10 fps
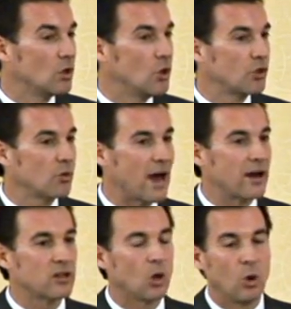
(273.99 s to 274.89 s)
who
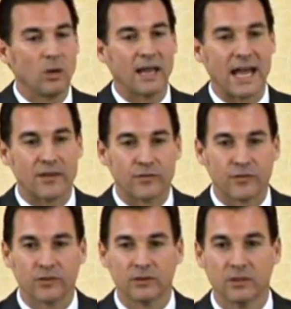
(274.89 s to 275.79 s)
throughout his whole life
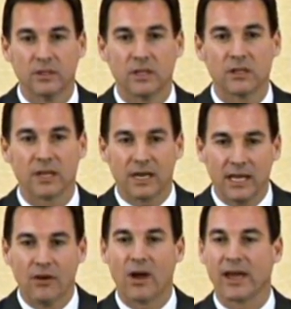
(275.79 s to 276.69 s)
said,
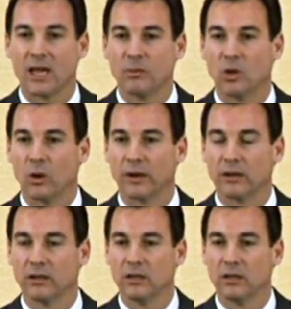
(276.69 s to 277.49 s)
"Here I am, Lord.